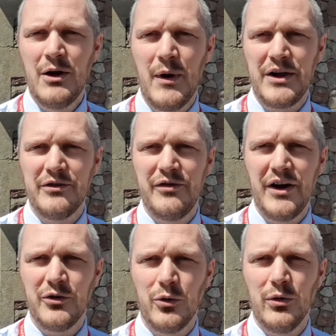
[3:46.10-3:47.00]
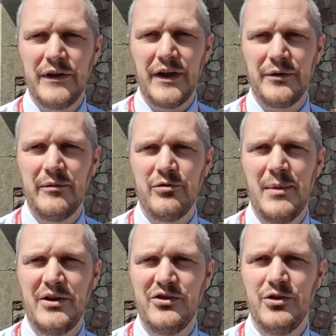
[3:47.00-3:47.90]
where you can find all the other
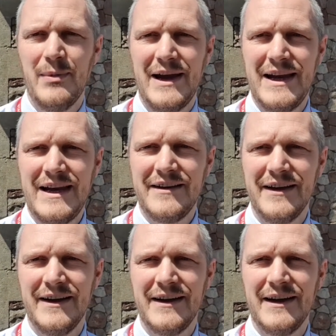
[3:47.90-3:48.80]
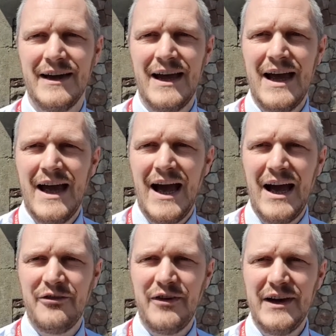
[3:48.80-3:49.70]
information you may need.
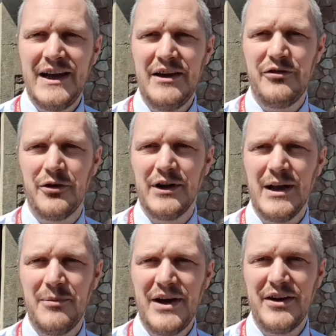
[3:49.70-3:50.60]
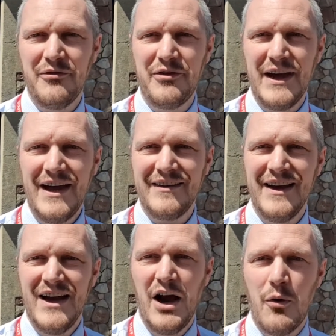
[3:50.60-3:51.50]
And finally, if you're an alumni, don't forget,
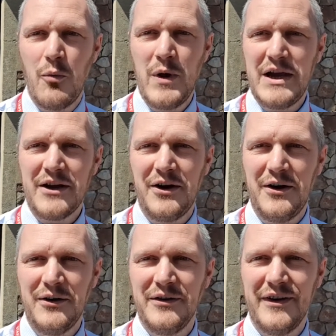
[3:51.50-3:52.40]
a week on